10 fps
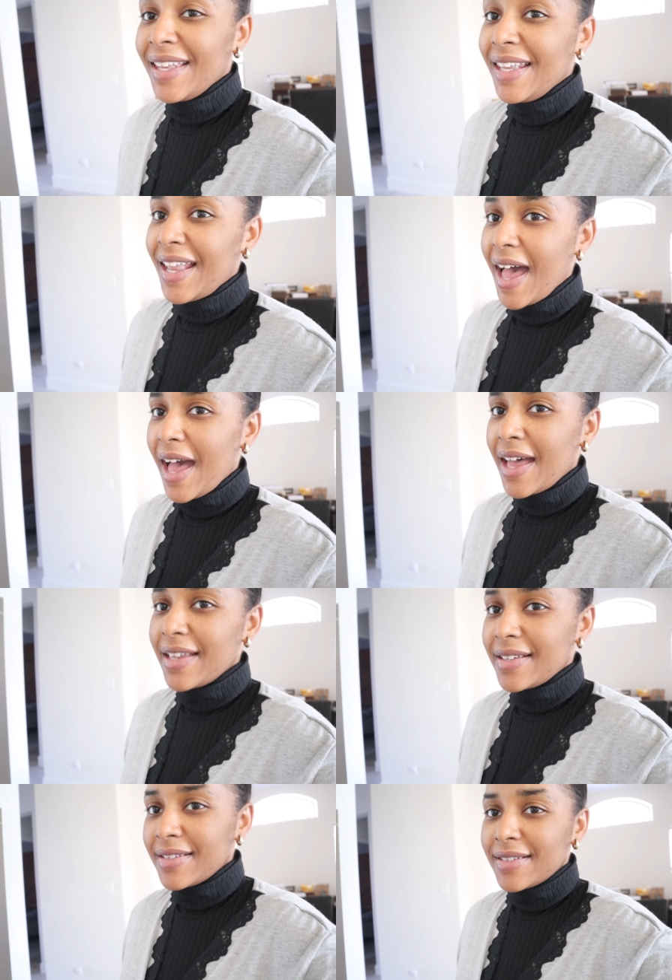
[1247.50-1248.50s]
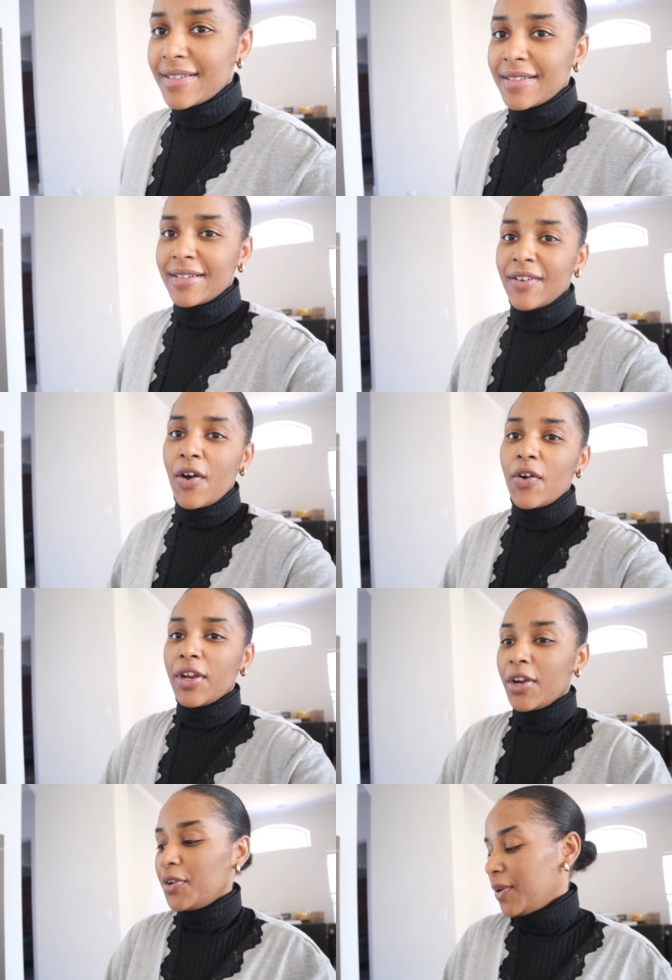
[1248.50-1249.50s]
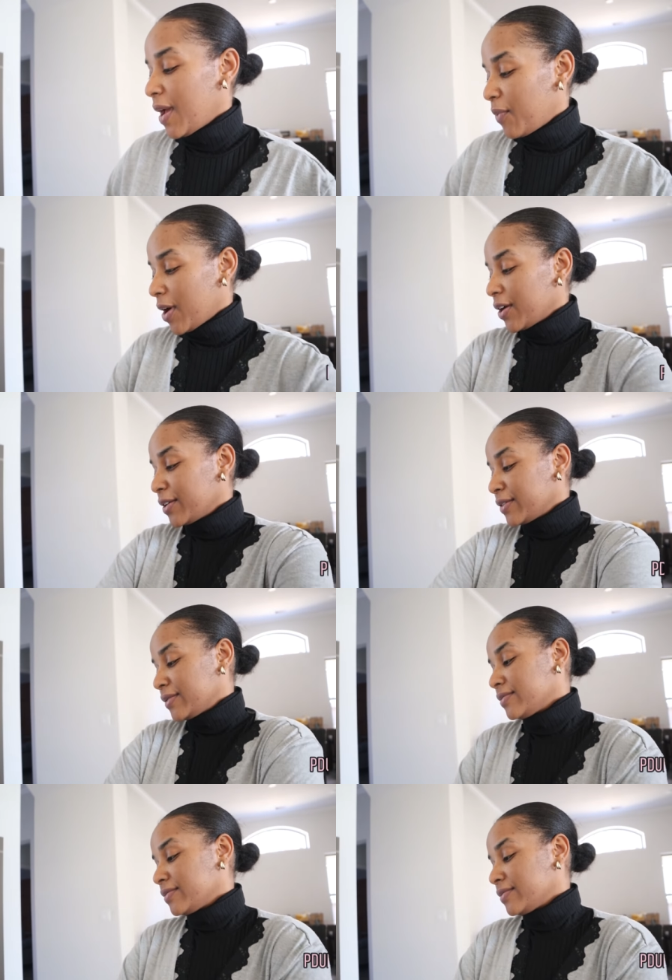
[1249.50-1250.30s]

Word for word: Lies. Go in there and do that work.